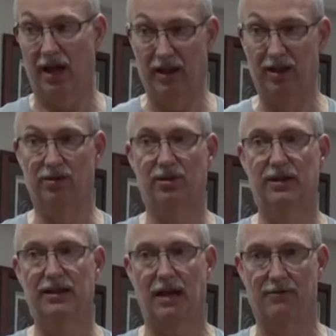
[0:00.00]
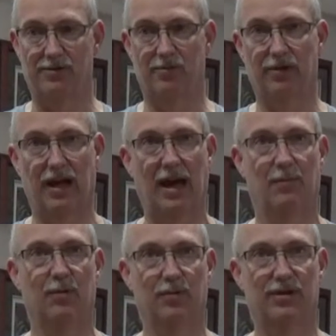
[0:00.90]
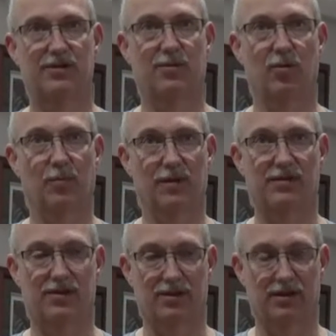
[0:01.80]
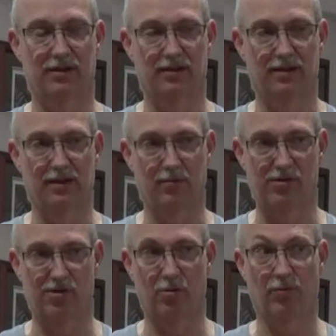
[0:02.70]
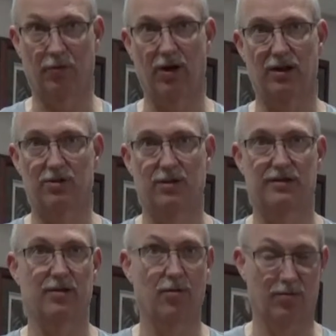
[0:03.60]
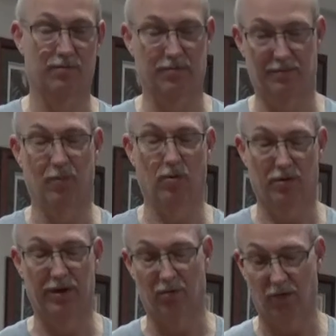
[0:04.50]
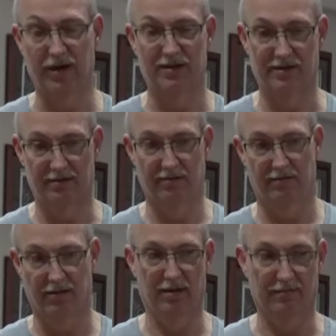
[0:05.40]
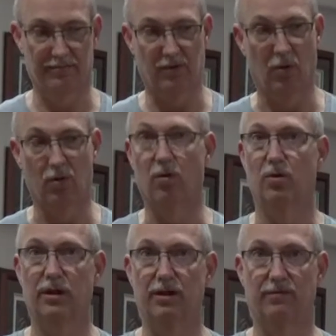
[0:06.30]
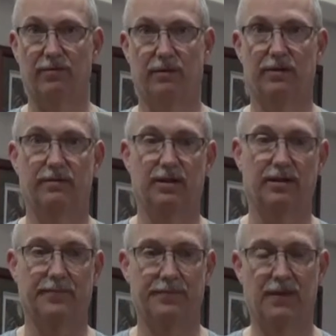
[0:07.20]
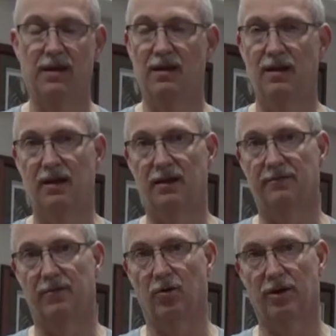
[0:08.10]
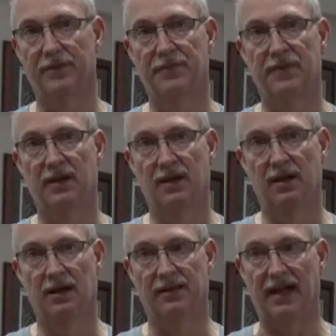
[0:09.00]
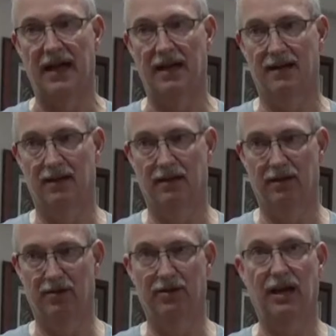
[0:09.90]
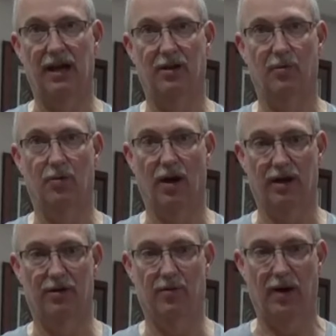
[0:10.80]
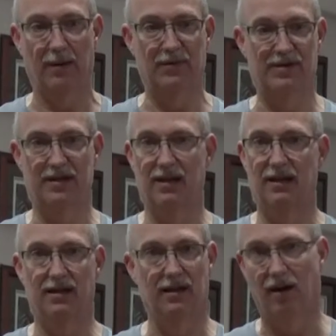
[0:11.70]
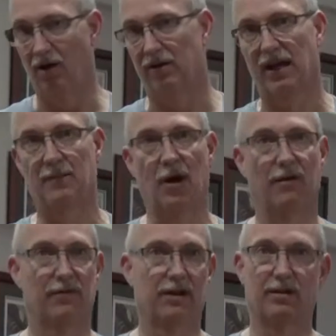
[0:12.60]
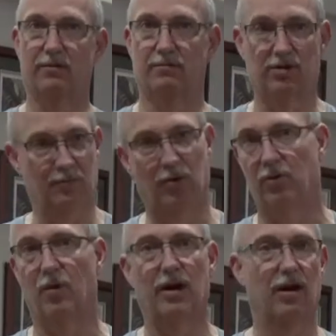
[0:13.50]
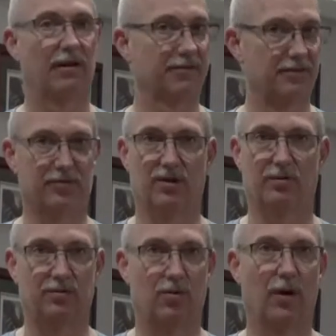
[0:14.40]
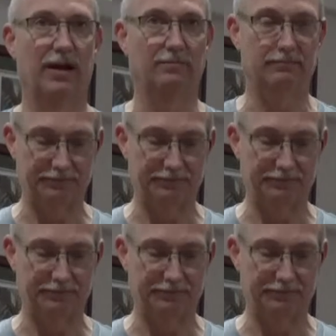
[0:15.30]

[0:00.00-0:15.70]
Literally, I was really happy with this group because they were so fresh, because they were raised, grown locally here in Florida. That literally I grabbed the skin and it all came off, like just pulled right off. It was great.